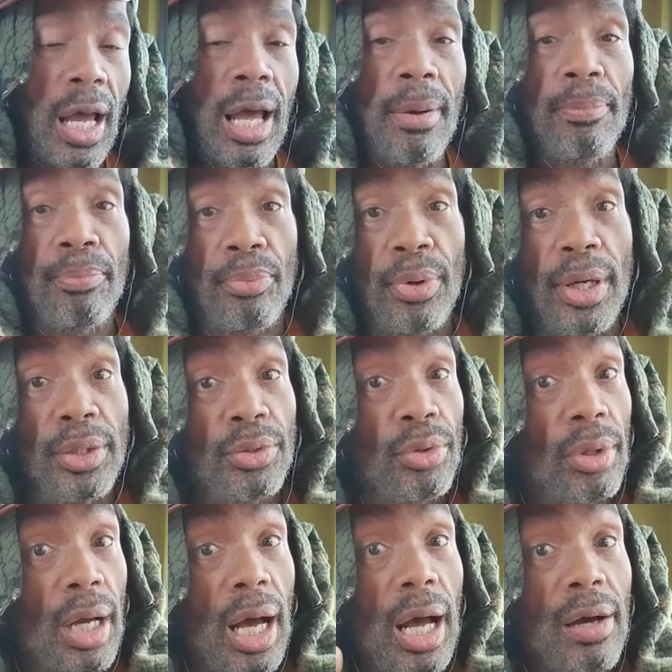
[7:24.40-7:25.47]
And pray to
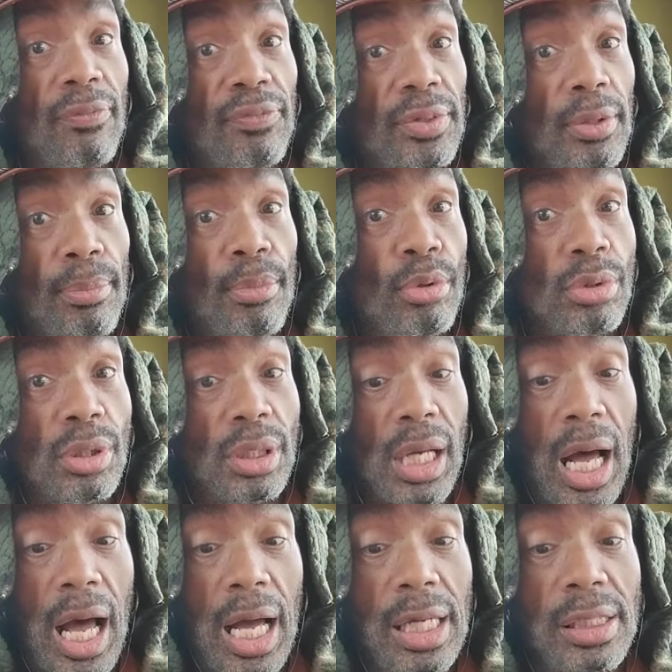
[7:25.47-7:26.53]
God for the Most
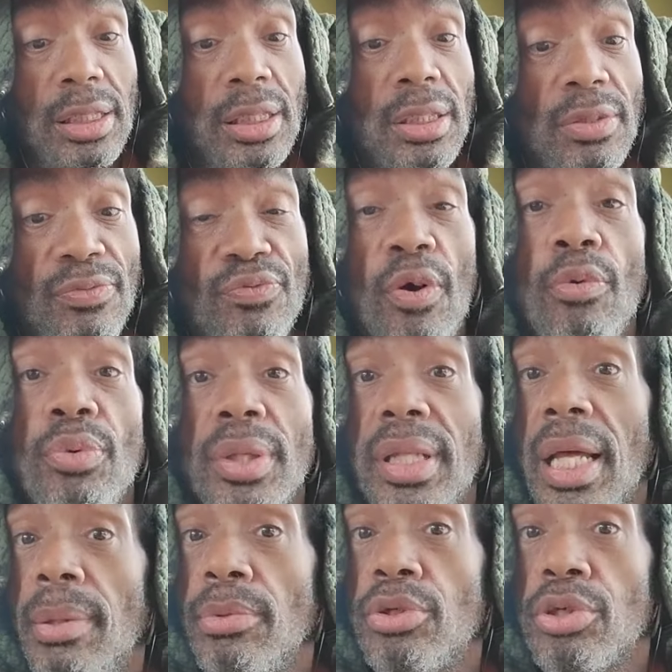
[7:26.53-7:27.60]
High for
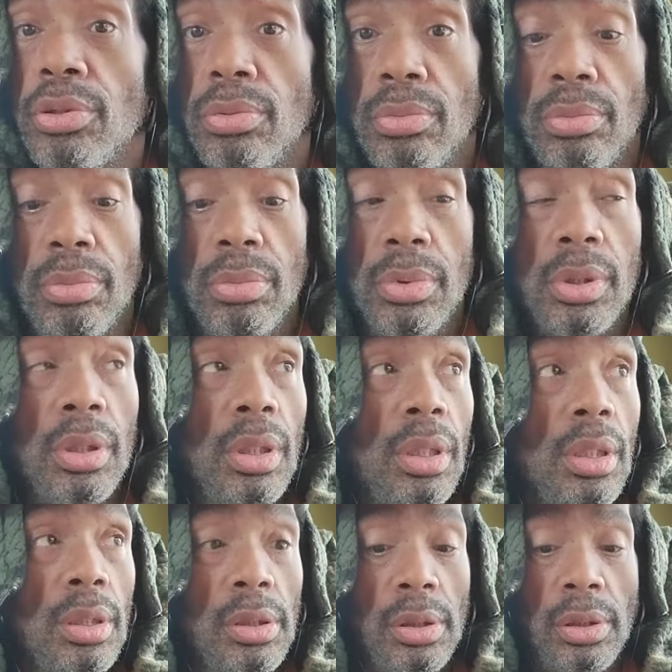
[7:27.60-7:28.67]
redemption.
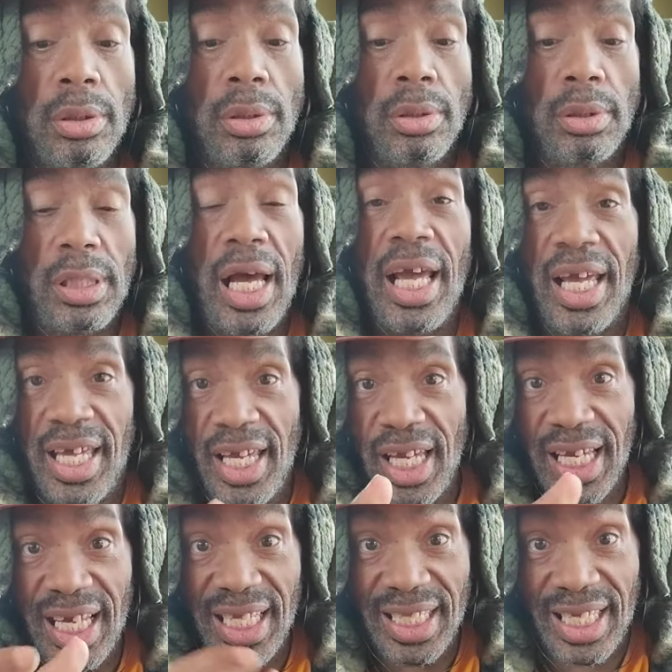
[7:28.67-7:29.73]
And he
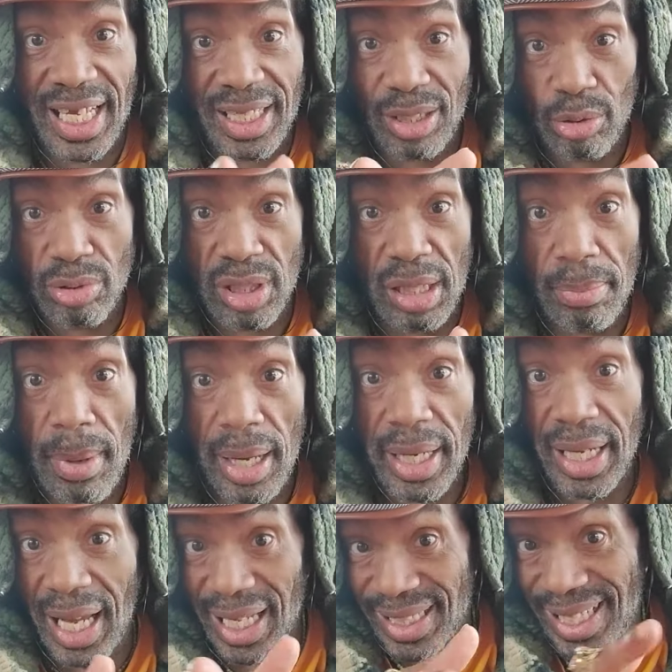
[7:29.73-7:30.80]
can take those
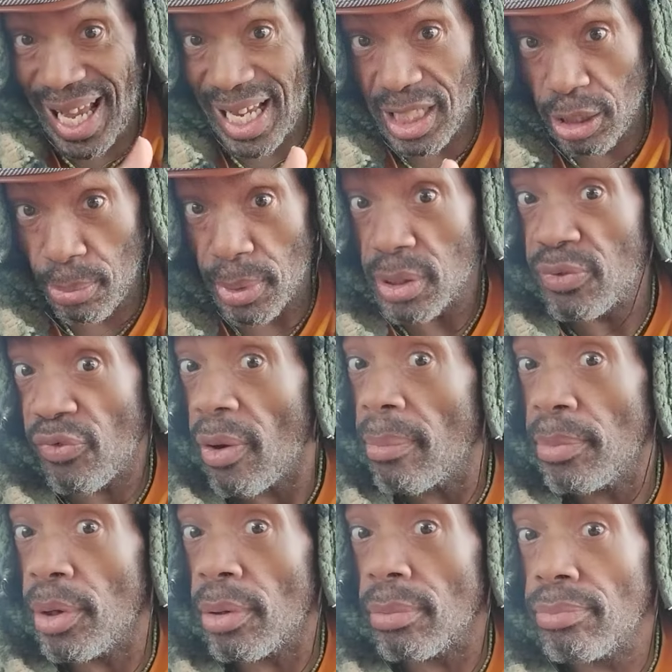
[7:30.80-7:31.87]
demonic attachments
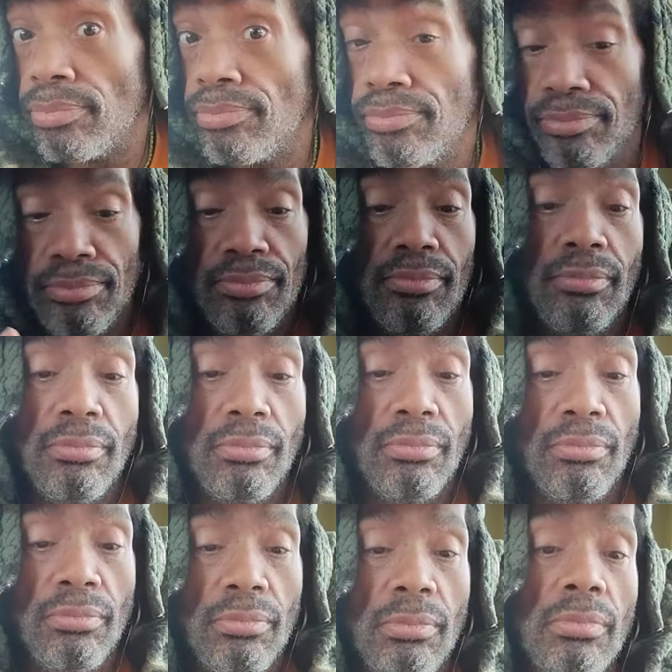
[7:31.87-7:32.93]
from you.
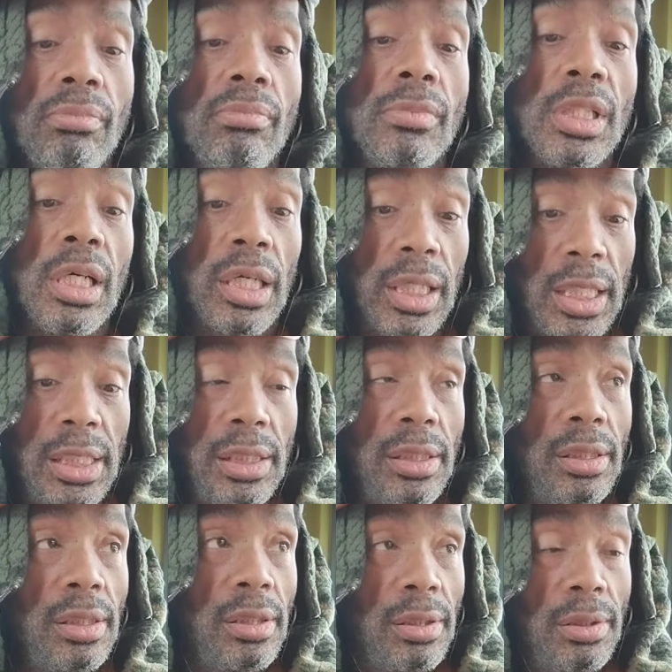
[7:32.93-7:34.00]
Okay?